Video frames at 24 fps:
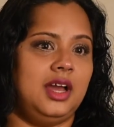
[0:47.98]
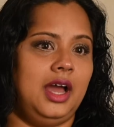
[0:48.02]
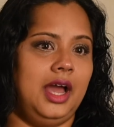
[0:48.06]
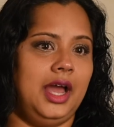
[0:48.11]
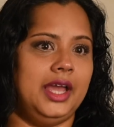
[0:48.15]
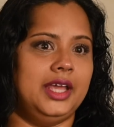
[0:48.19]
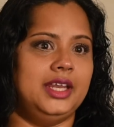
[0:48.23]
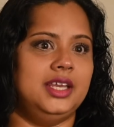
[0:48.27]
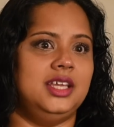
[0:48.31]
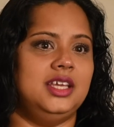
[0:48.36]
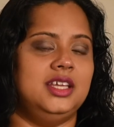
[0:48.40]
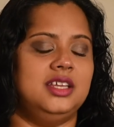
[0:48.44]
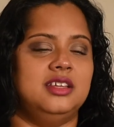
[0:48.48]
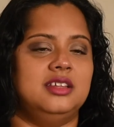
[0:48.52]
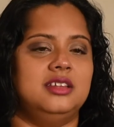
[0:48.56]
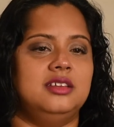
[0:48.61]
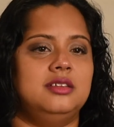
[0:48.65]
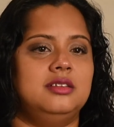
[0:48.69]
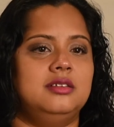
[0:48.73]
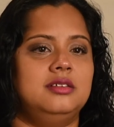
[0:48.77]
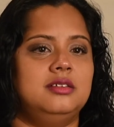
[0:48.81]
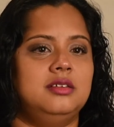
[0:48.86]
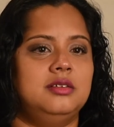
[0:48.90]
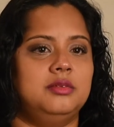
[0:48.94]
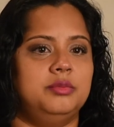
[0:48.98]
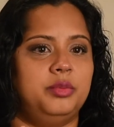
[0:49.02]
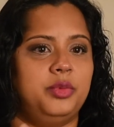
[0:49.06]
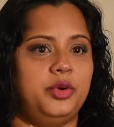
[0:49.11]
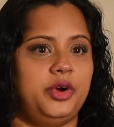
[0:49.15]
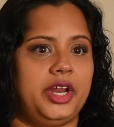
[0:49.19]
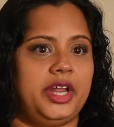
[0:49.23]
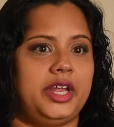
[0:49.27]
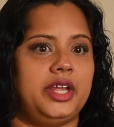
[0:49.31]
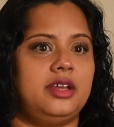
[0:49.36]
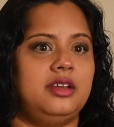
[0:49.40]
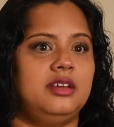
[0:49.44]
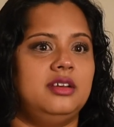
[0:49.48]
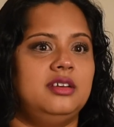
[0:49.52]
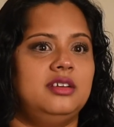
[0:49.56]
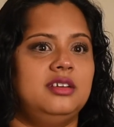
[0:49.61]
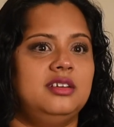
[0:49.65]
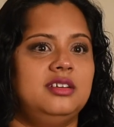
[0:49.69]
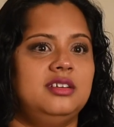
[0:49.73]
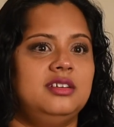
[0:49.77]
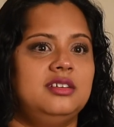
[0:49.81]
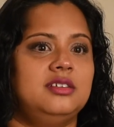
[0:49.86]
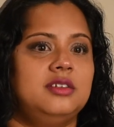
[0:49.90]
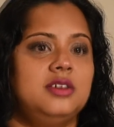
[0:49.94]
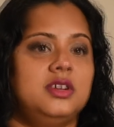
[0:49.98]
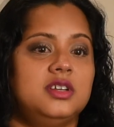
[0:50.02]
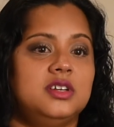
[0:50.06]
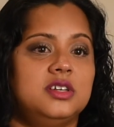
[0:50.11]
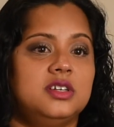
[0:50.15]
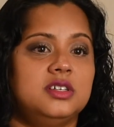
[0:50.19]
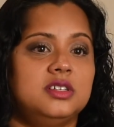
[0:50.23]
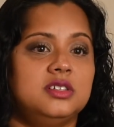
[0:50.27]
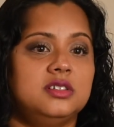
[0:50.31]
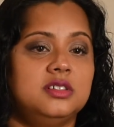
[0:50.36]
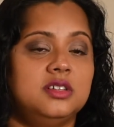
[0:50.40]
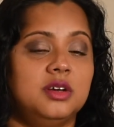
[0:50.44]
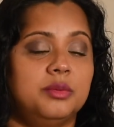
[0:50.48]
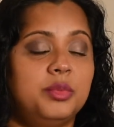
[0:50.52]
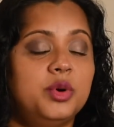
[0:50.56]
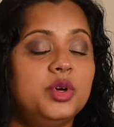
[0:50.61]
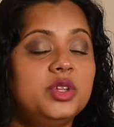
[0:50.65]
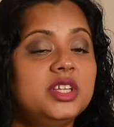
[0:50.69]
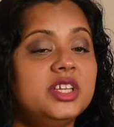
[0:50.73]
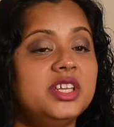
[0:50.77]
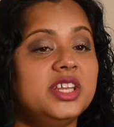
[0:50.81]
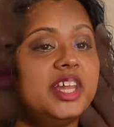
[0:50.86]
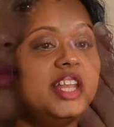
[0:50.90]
I needed to break. The Put the